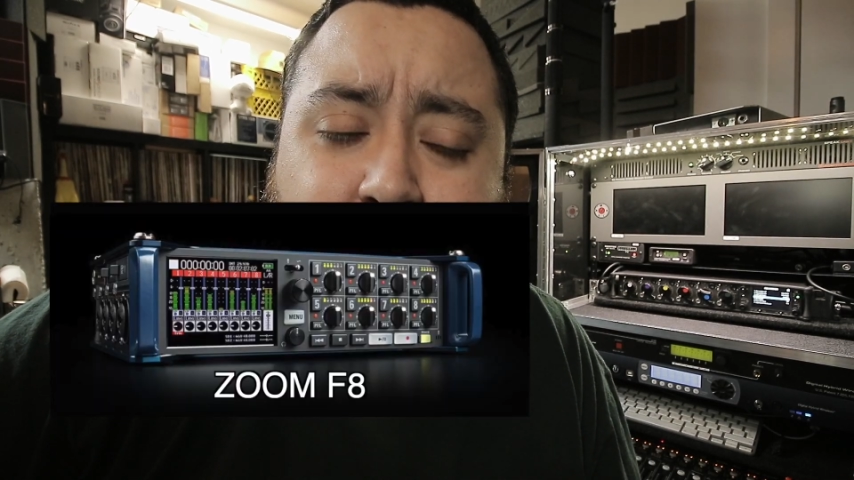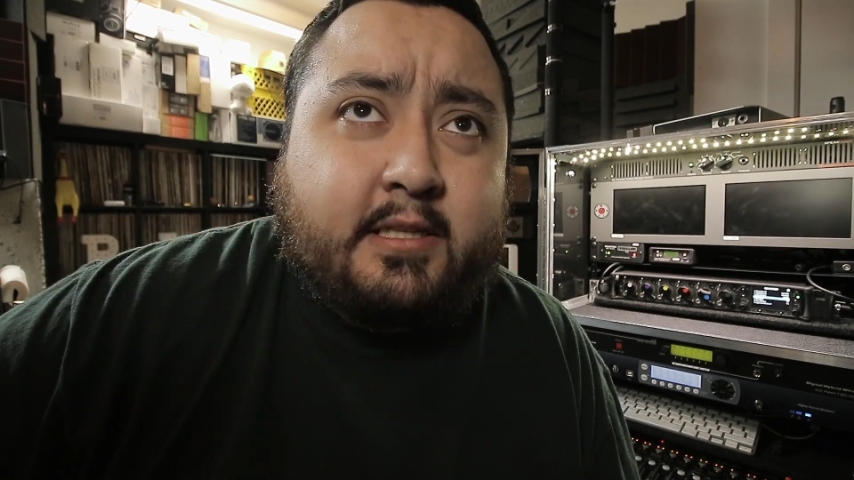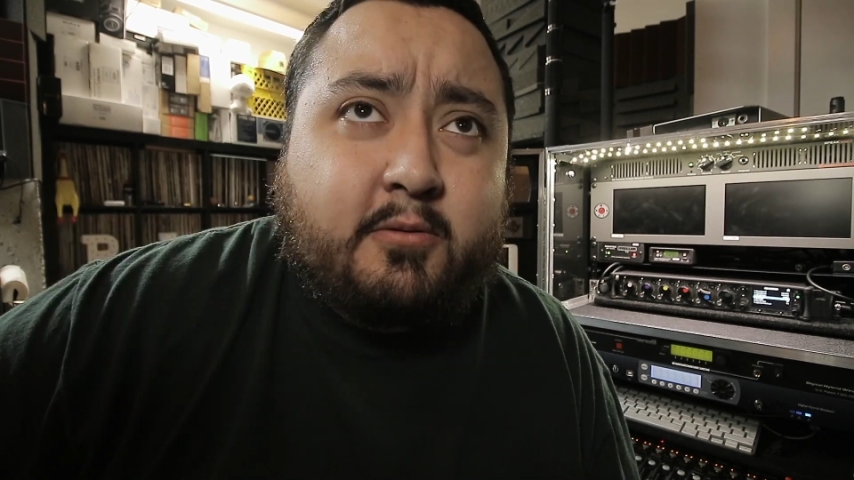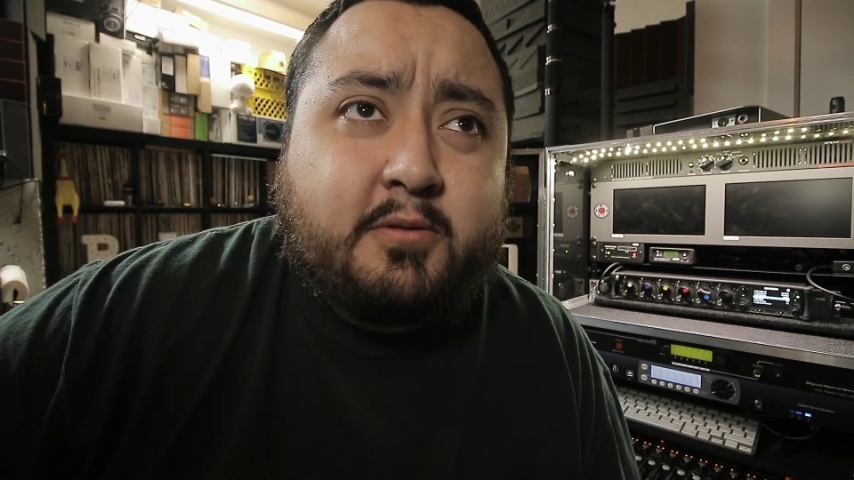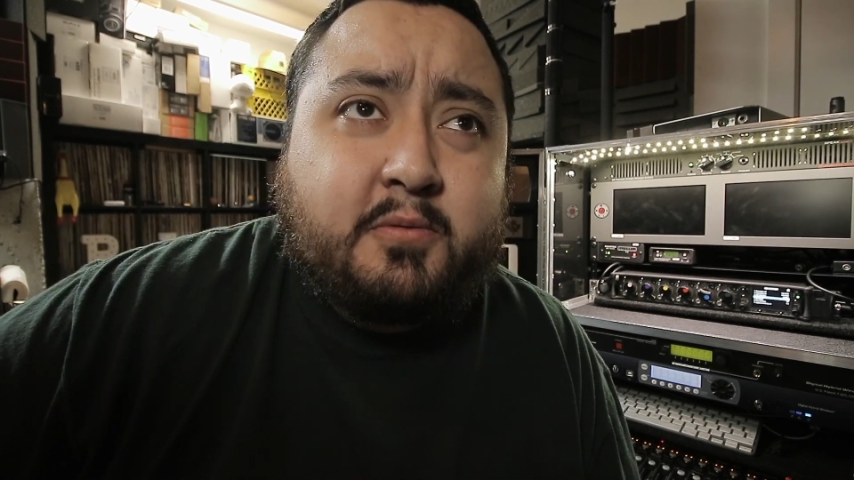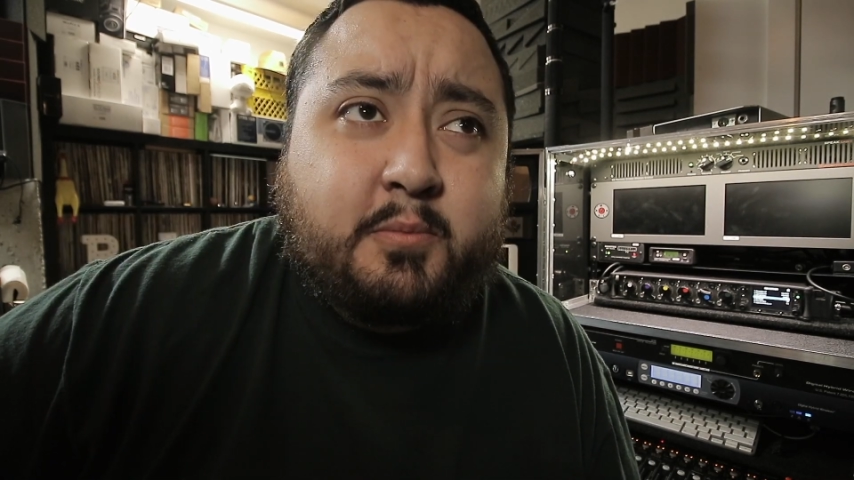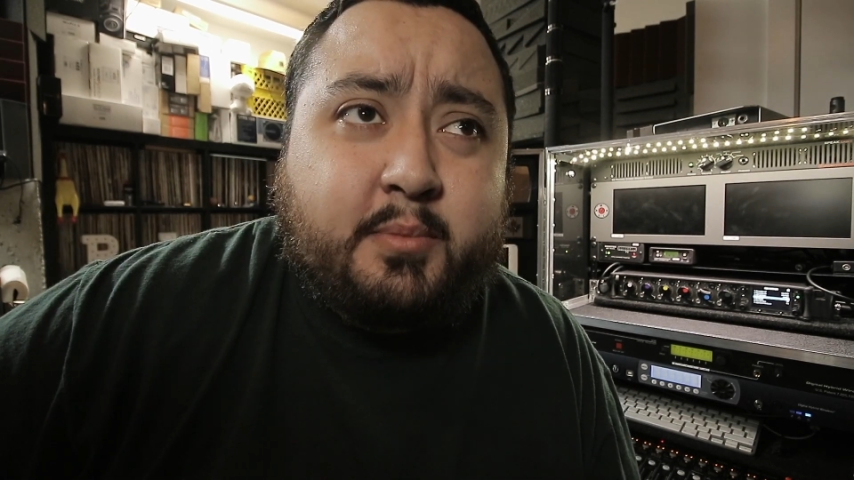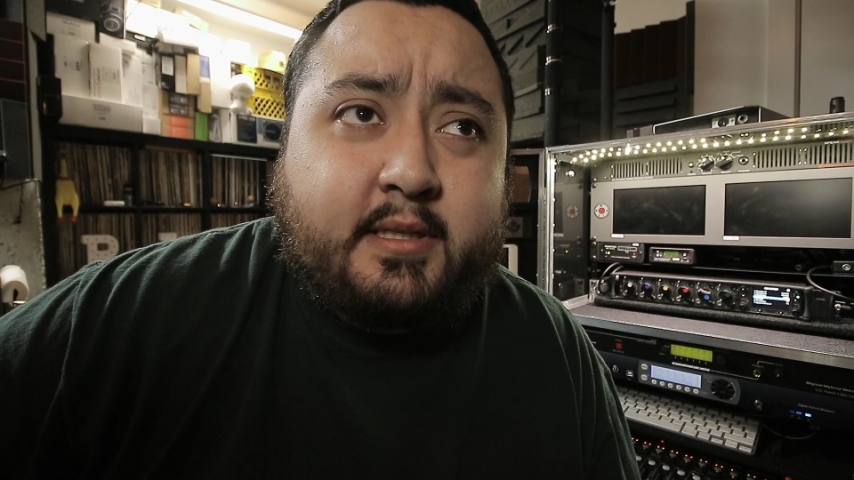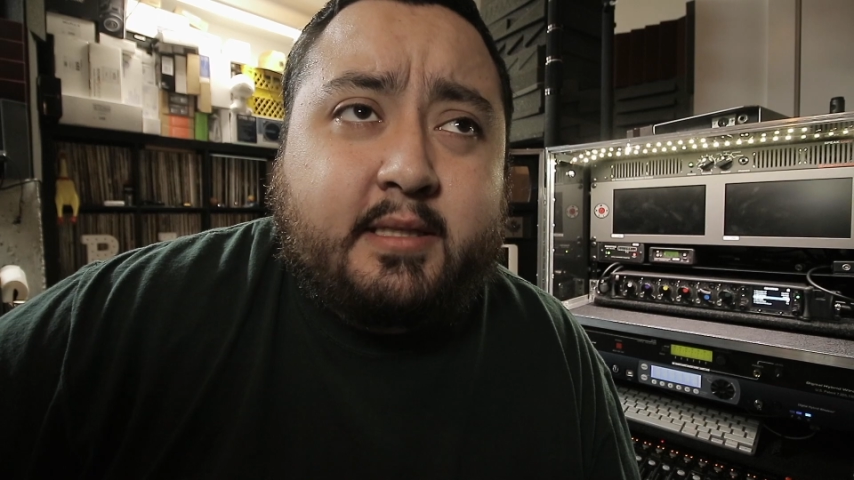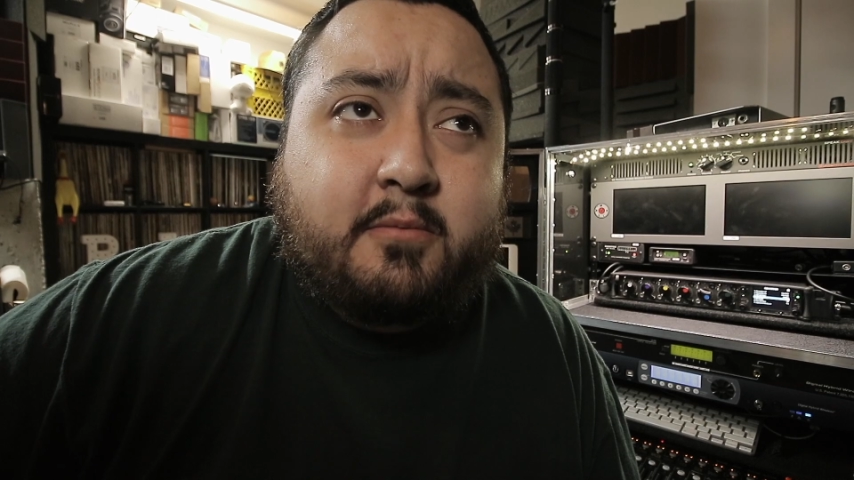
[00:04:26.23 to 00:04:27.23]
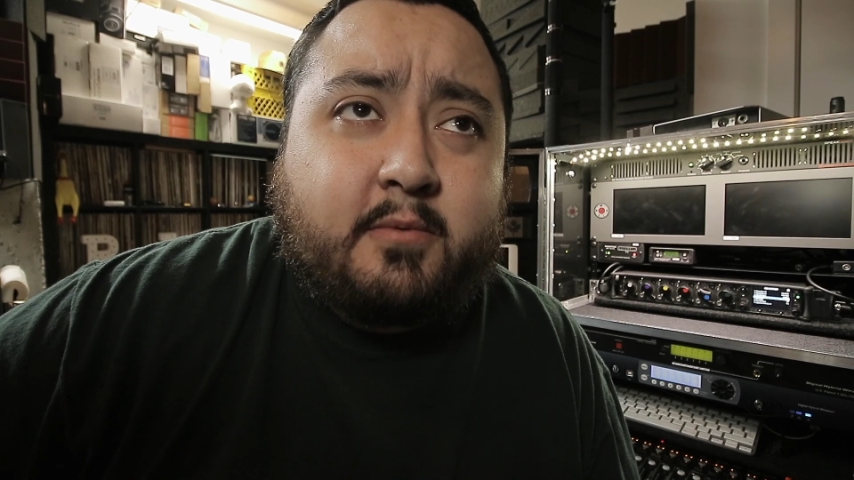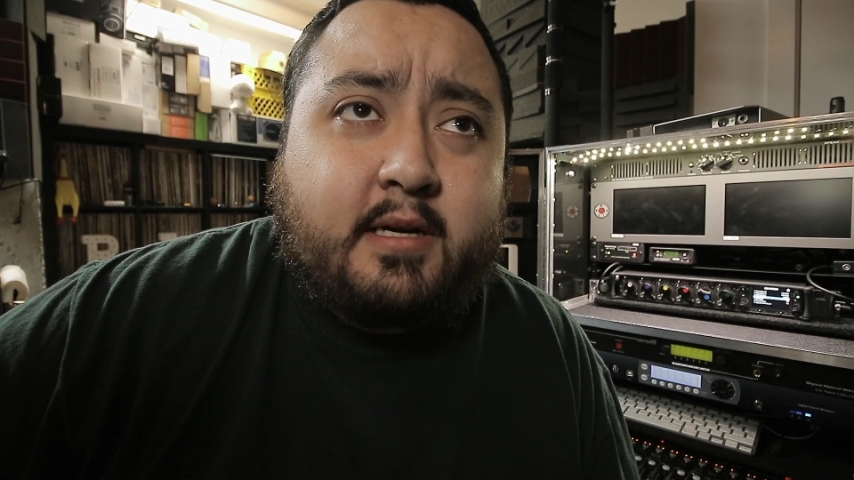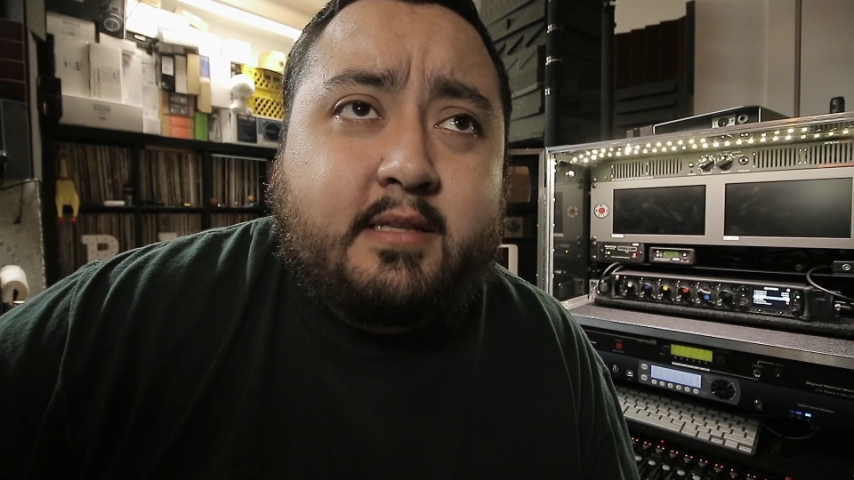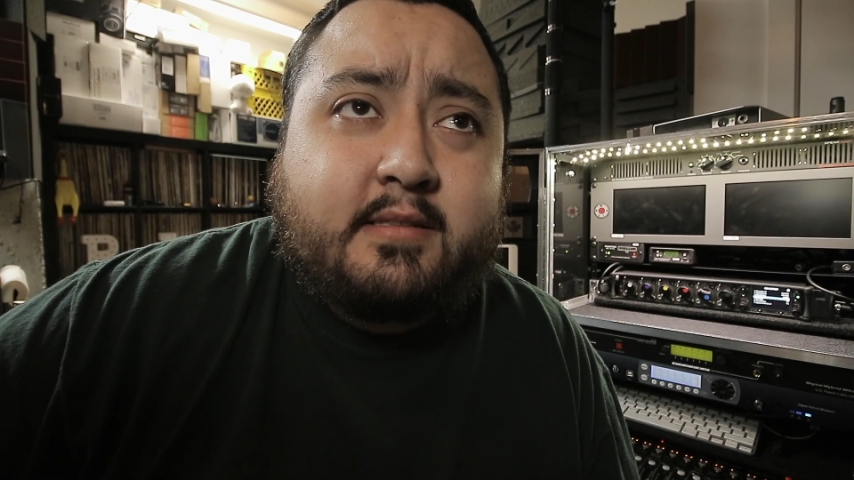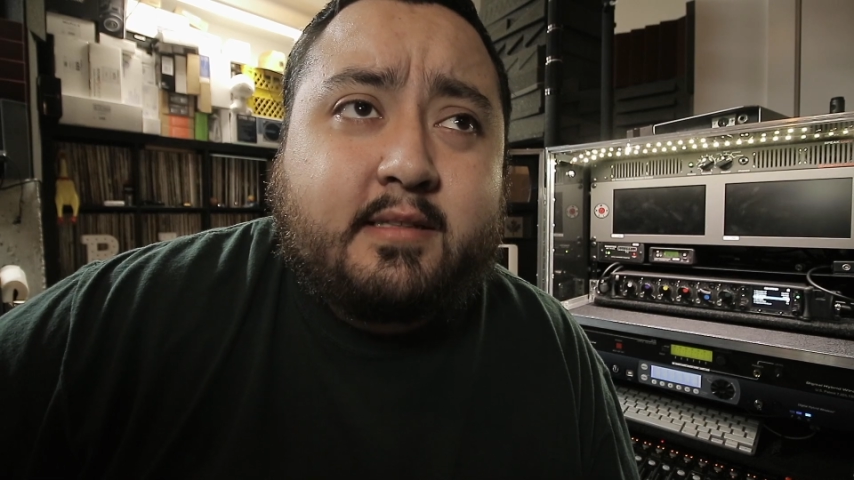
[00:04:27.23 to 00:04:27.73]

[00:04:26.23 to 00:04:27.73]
Those would be the ones